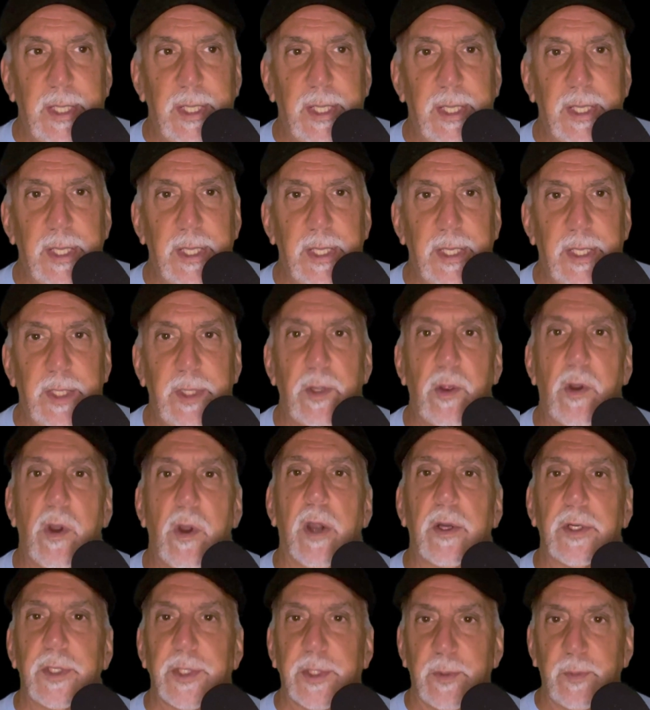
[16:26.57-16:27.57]
And there
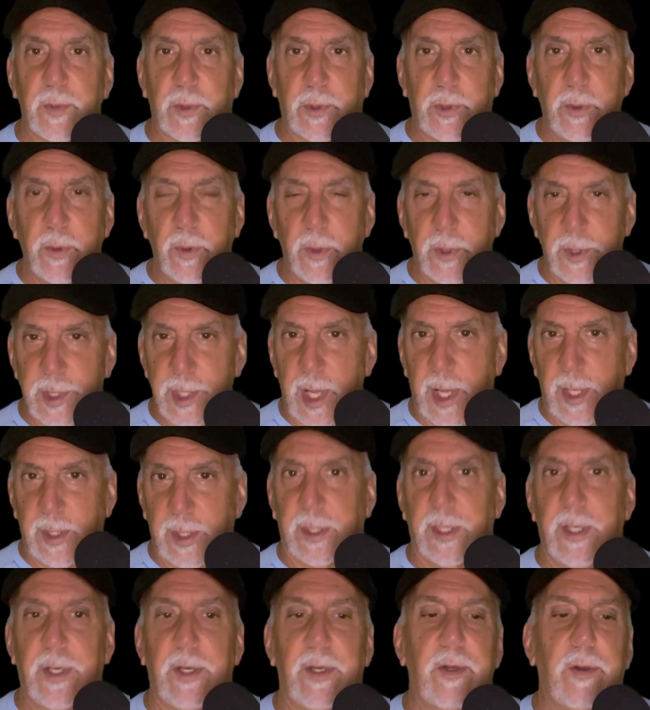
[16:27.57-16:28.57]
are some tools
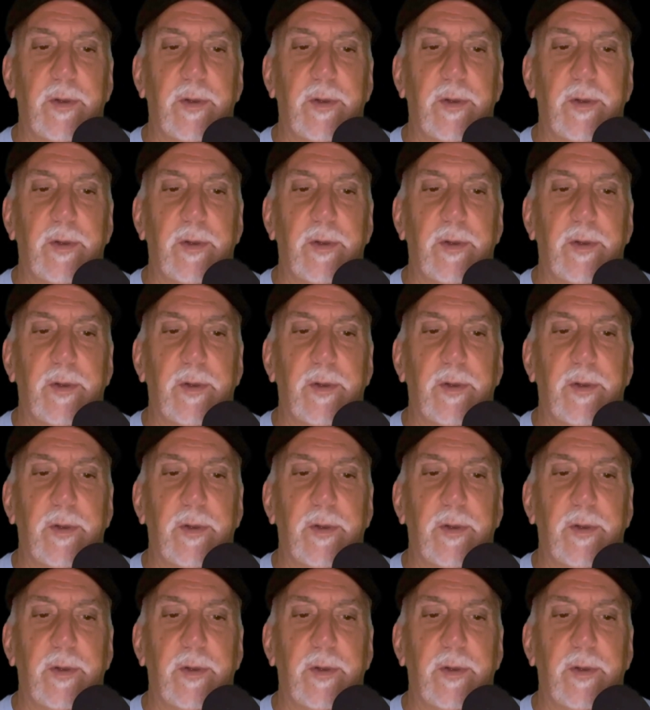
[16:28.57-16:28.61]
out there,